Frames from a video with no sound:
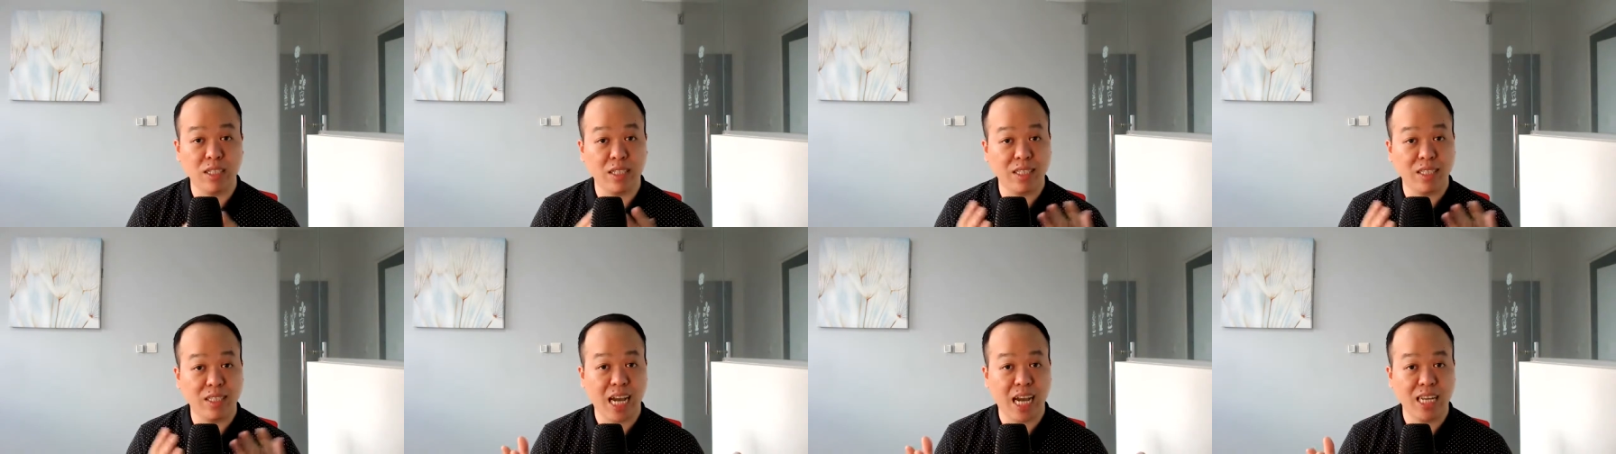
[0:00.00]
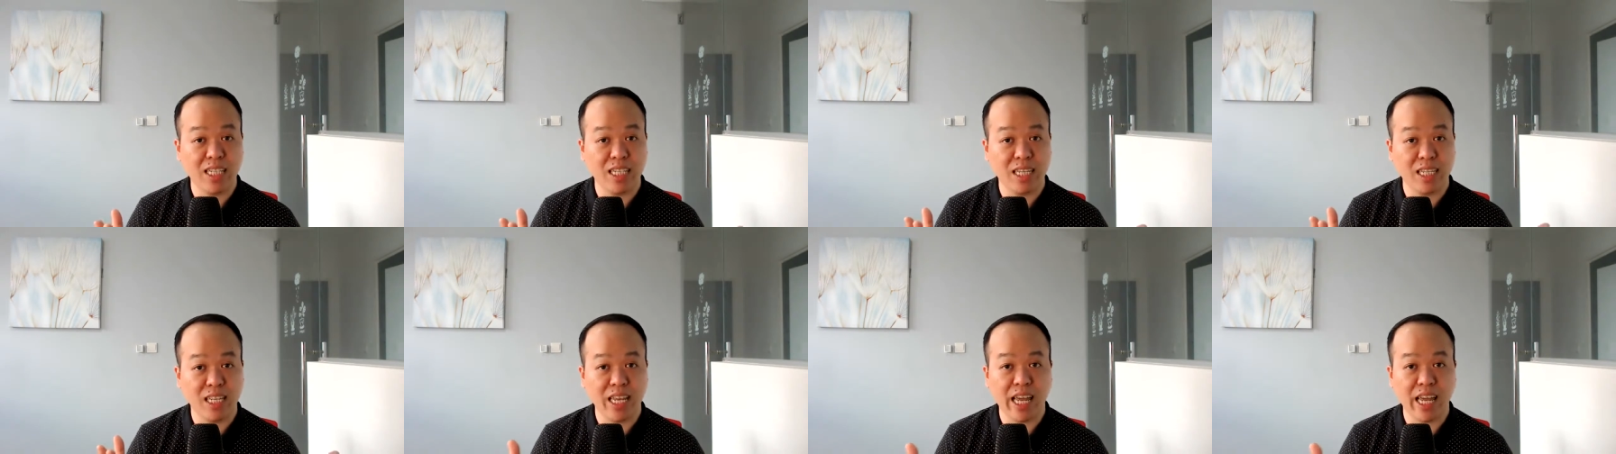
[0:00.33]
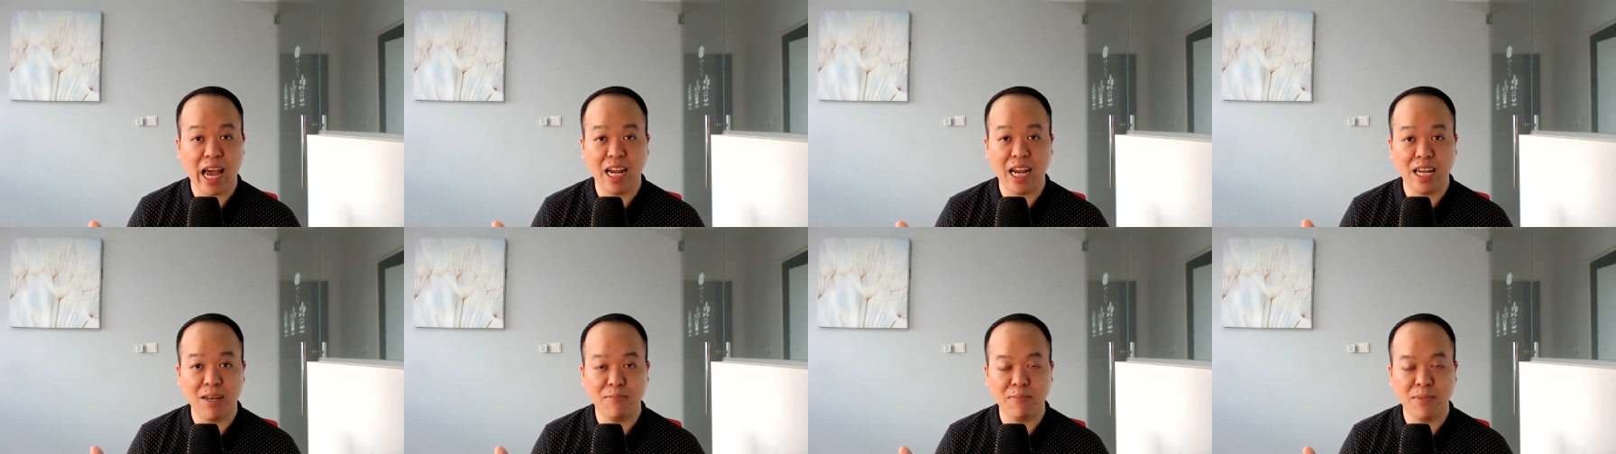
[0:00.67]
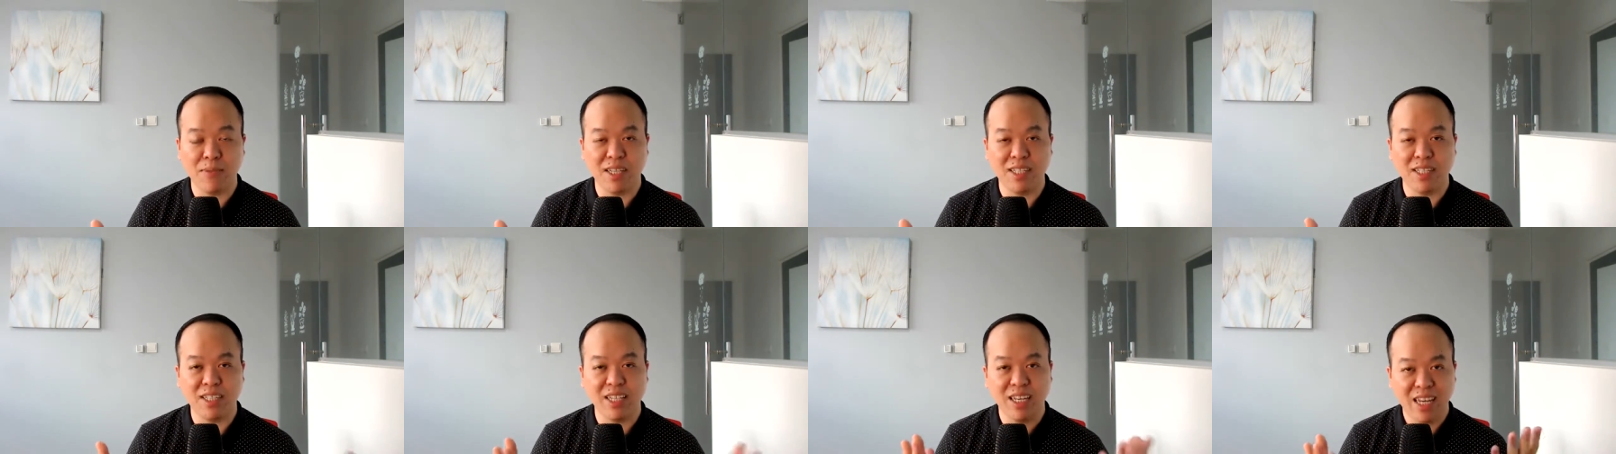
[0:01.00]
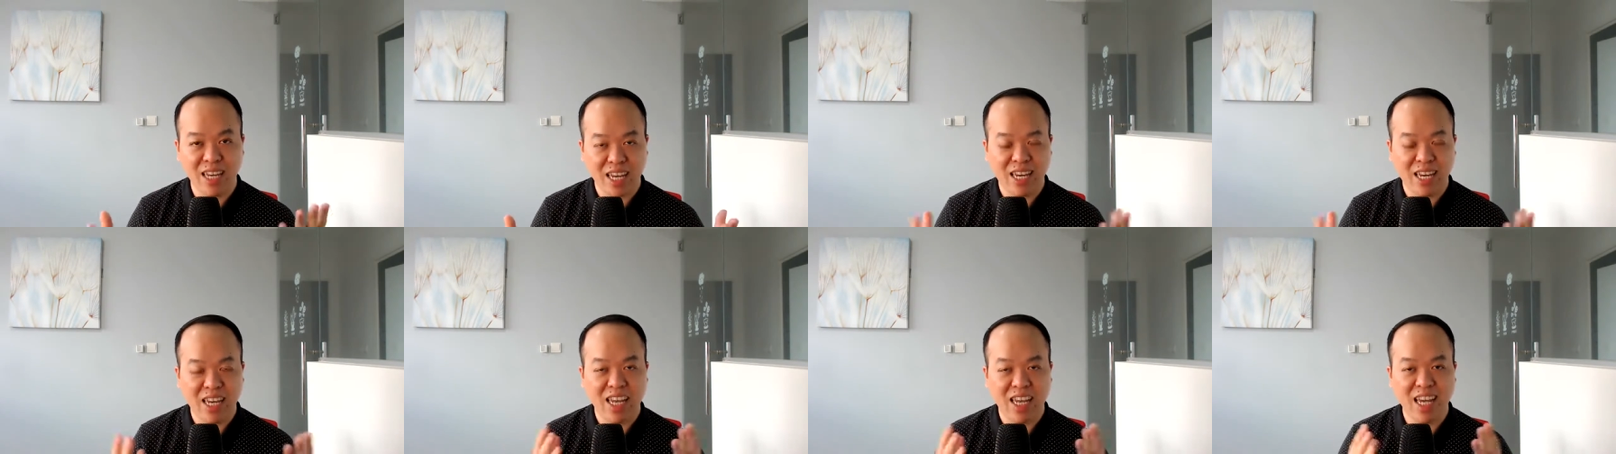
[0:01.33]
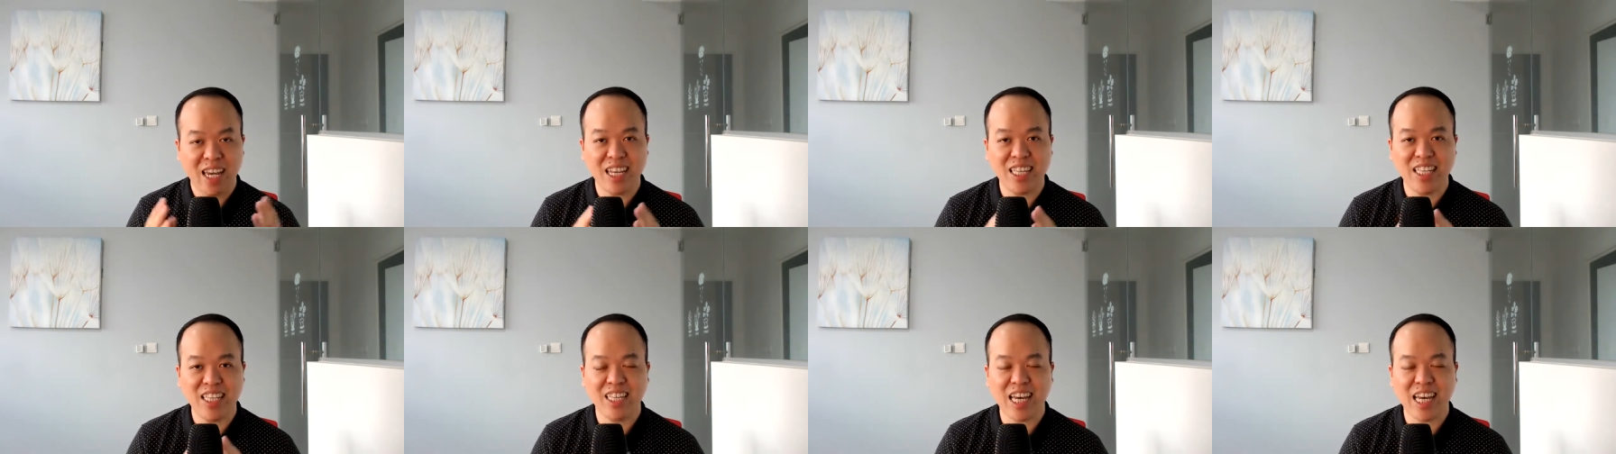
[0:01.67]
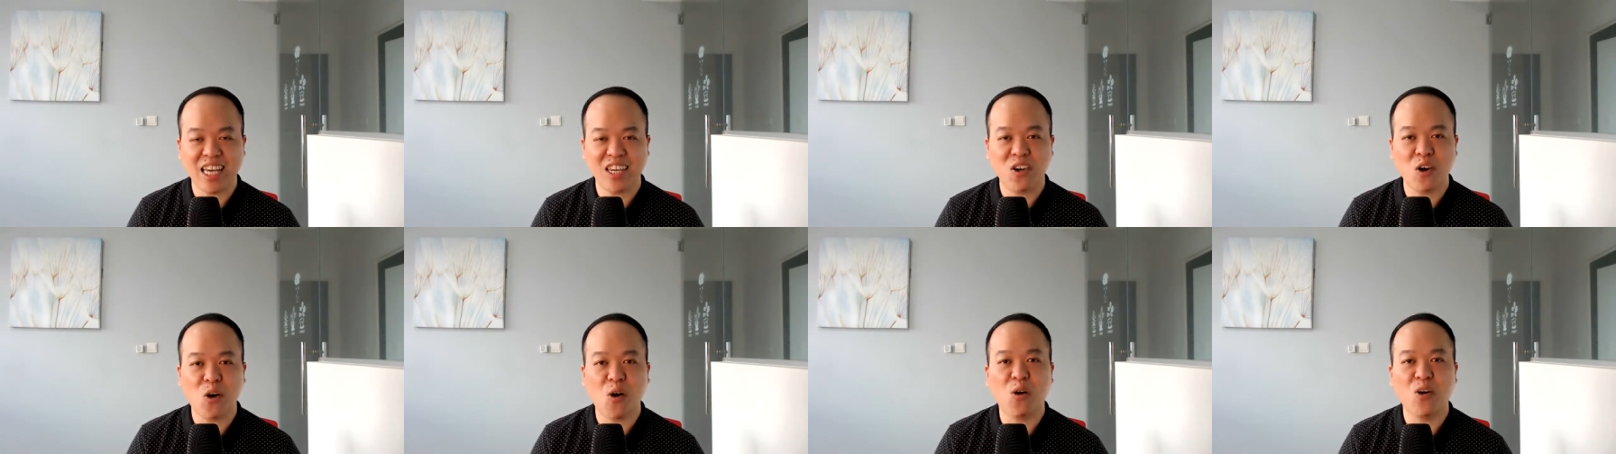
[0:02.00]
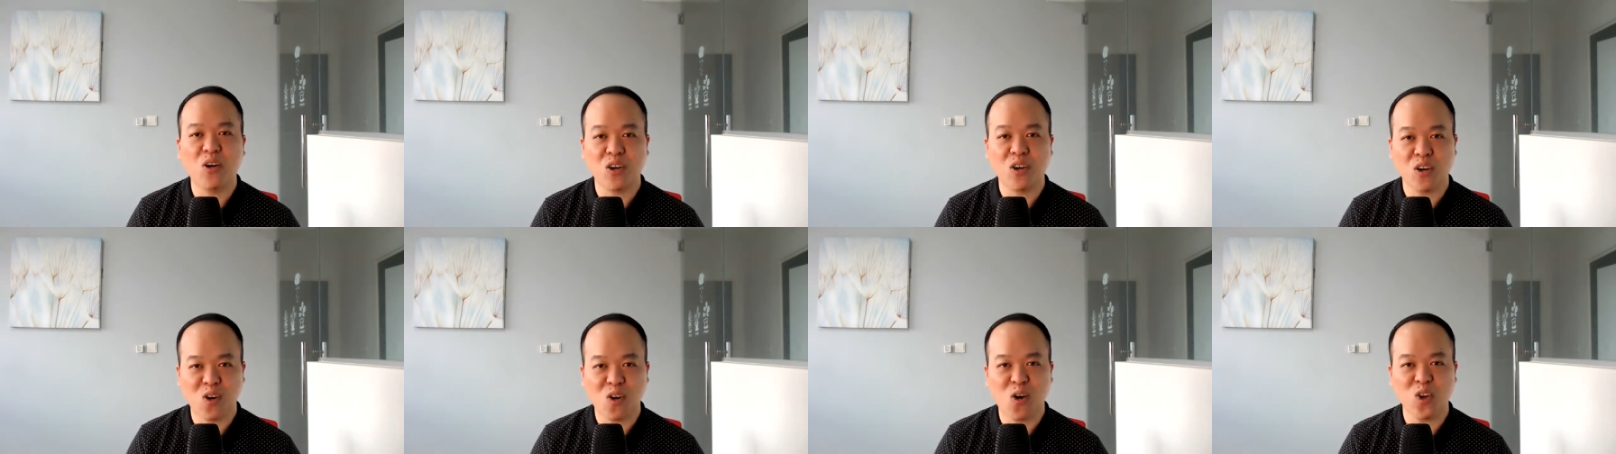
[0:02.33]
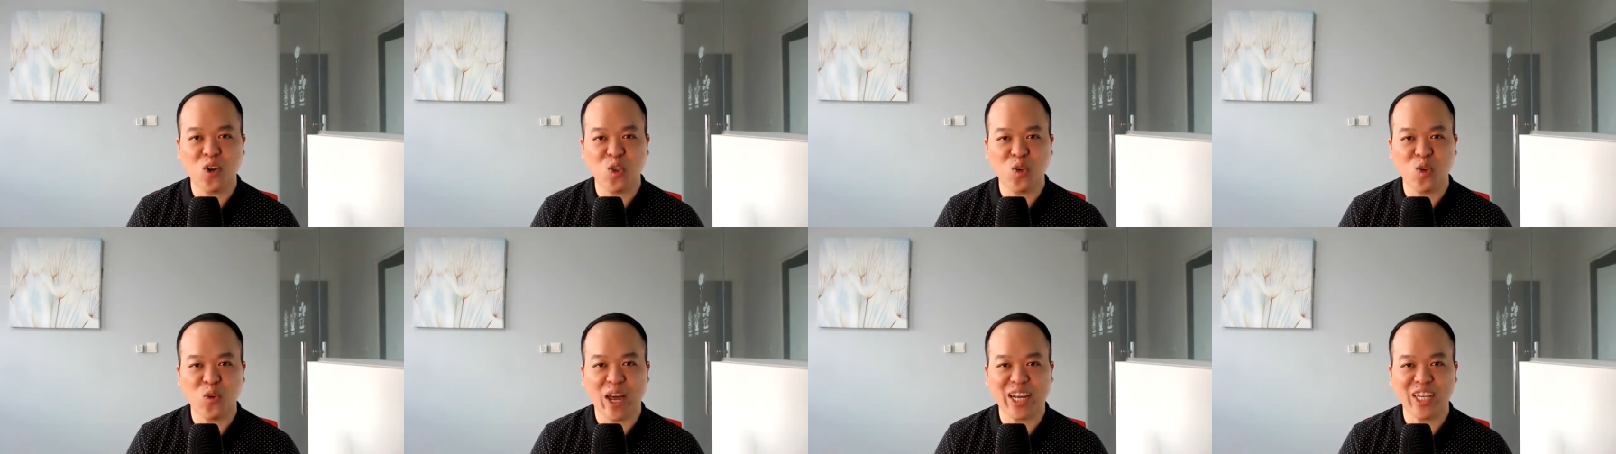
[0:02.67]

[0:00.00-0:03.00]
scarcity element inside your call to